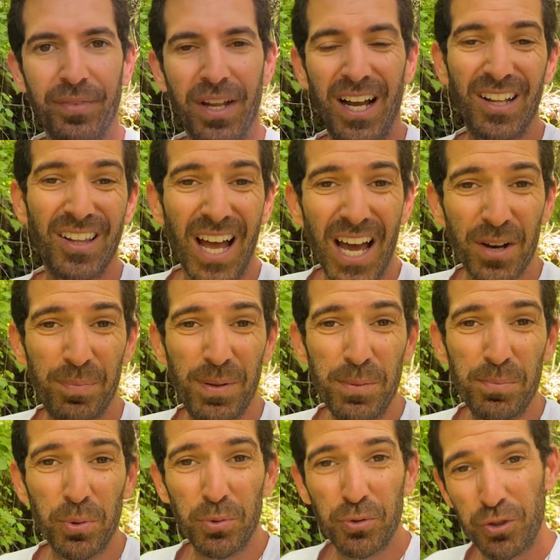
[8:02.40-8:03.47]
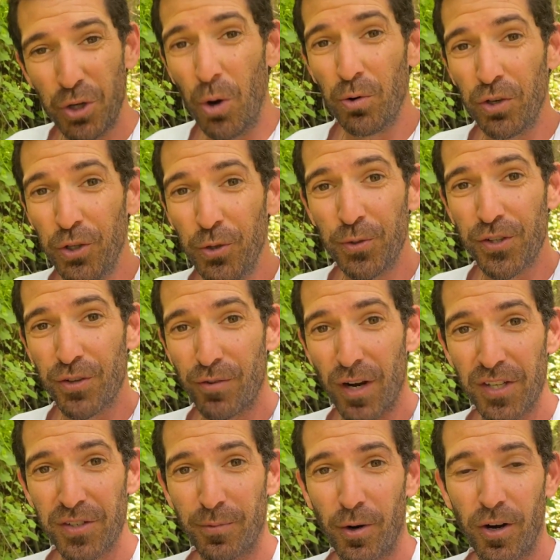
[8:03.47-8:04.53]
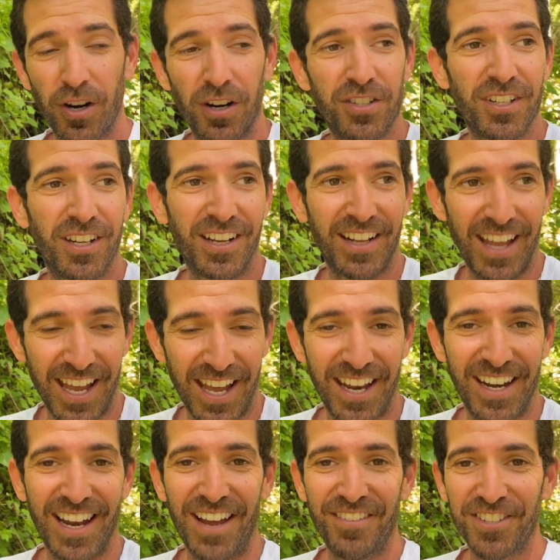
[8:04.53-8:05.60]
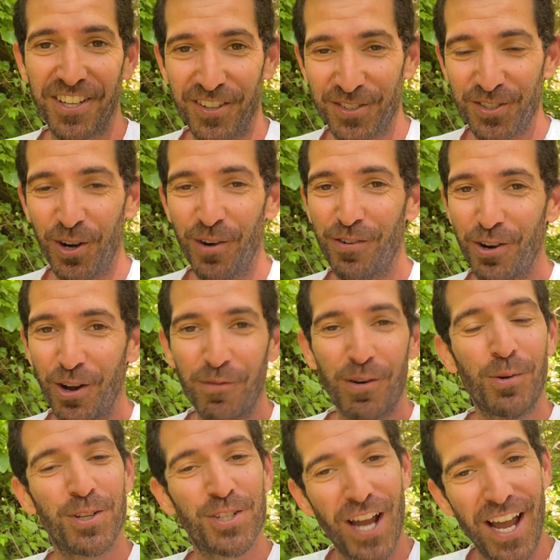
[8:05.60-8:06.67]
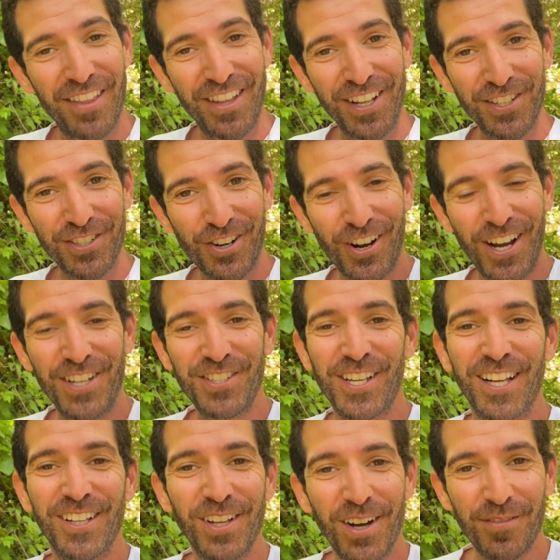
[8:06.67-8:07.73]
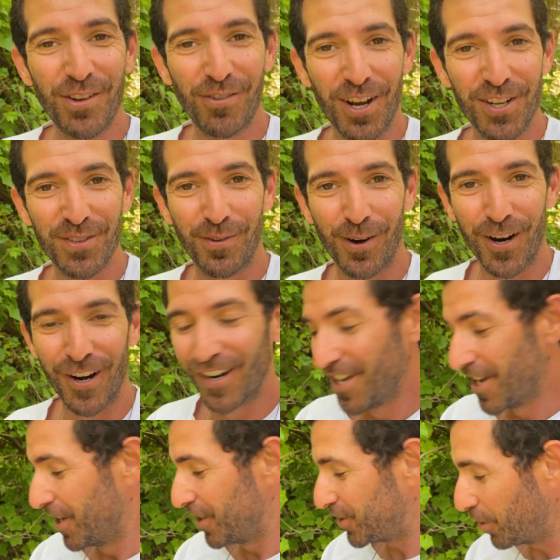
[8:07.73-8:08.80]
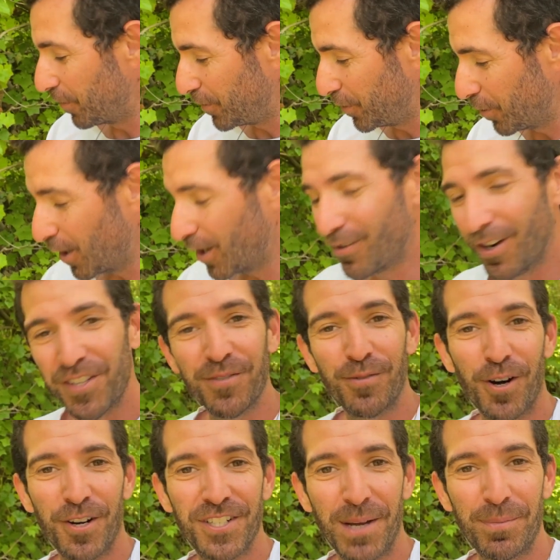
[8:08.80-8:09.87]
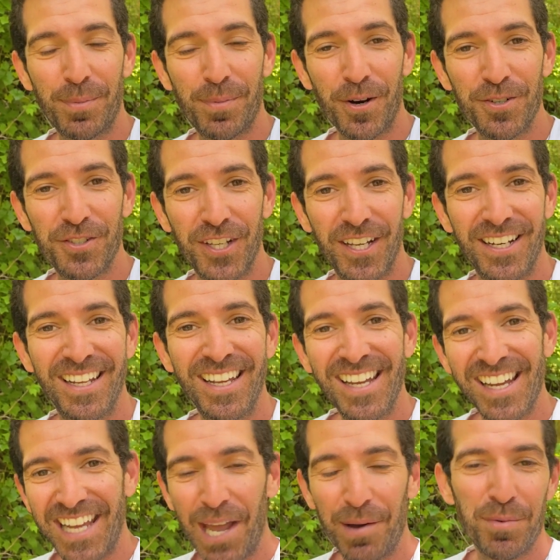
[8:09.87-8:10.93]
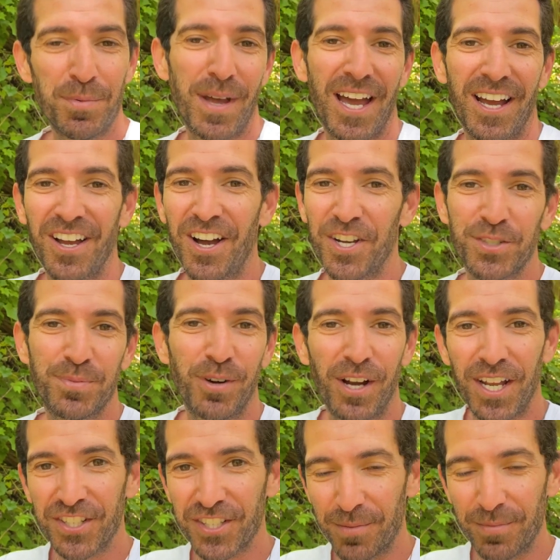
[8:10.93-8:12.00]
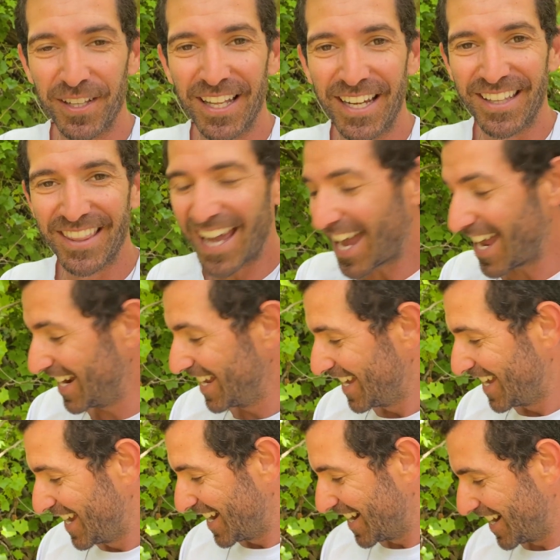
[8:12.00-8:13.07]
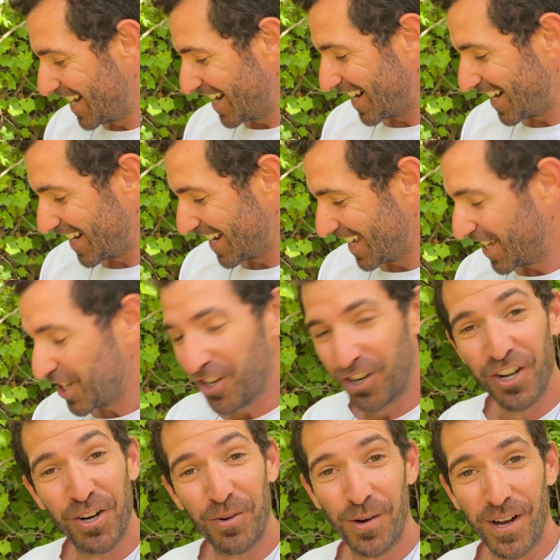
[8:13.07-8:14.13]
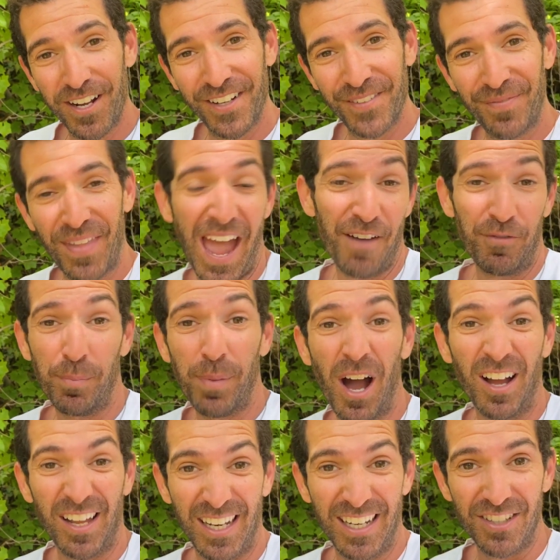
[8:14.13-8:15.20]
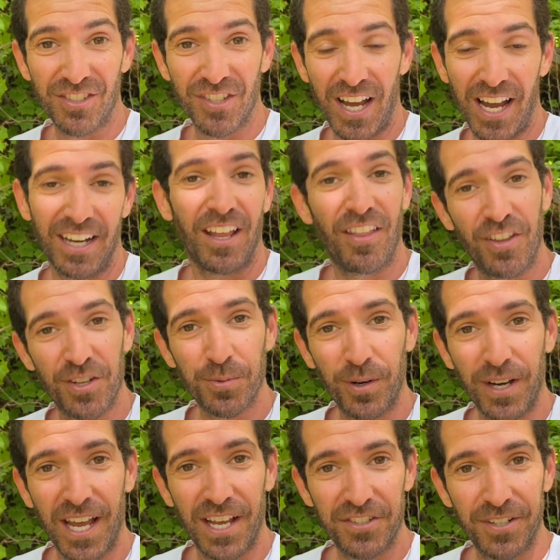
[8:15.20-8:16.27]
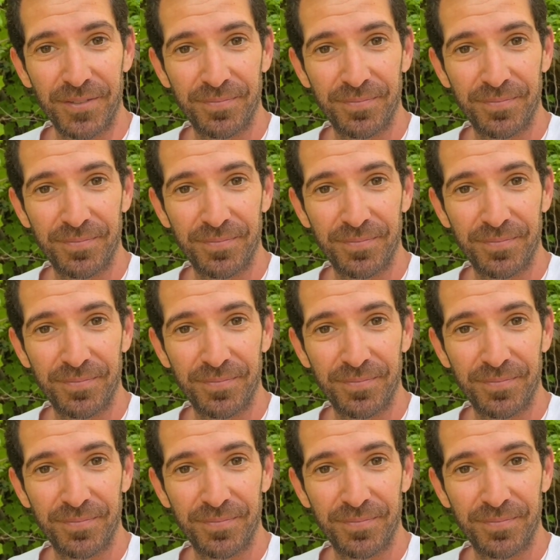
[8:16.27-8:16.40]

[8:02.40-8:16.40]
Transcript: A lot of people don't use the reservoirs. Again, I've said this over and over, which I think is crazy. I love the reservoir. So if you are a reservoir type of person, Camelback, Osprey, something like that, you're gonna wanna have a pocket inside, and this one has it.